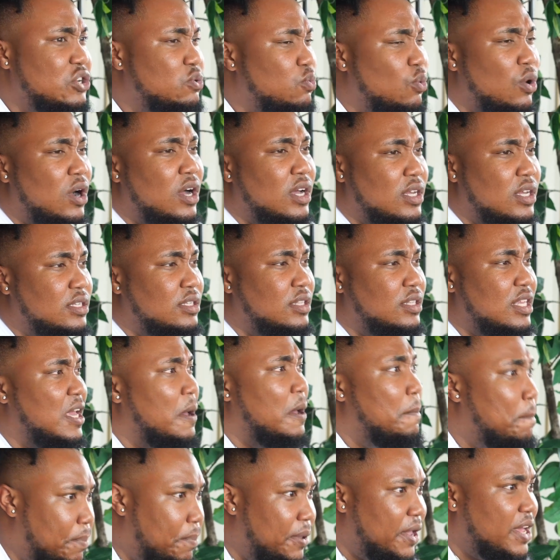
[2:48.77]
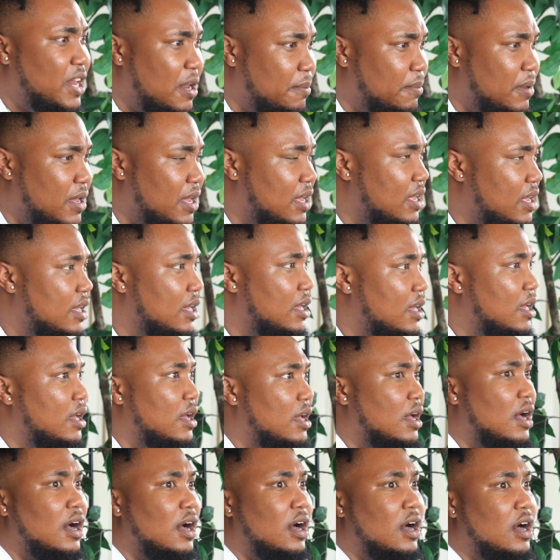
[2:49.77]
was the epitome
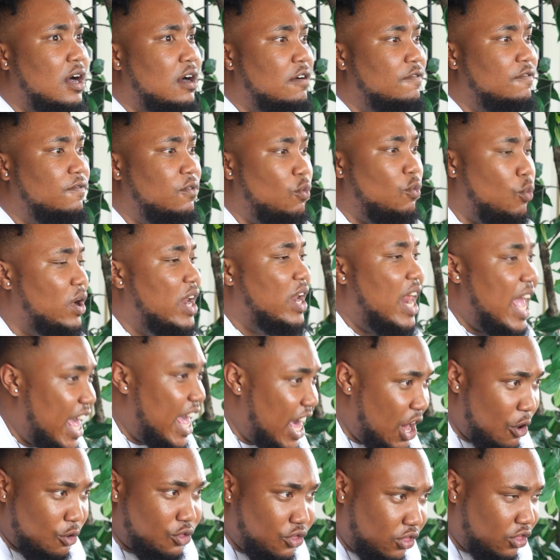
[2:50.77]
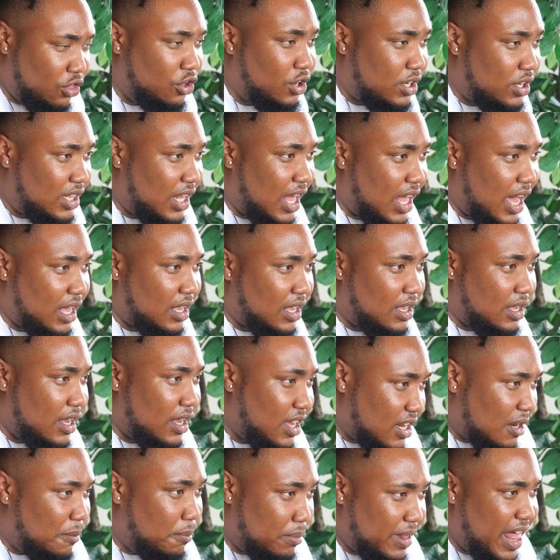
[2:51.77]
of what health looked like
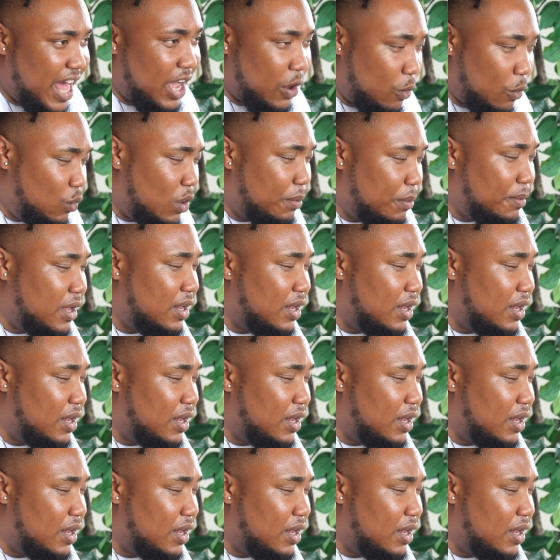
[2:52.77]
in a black woman.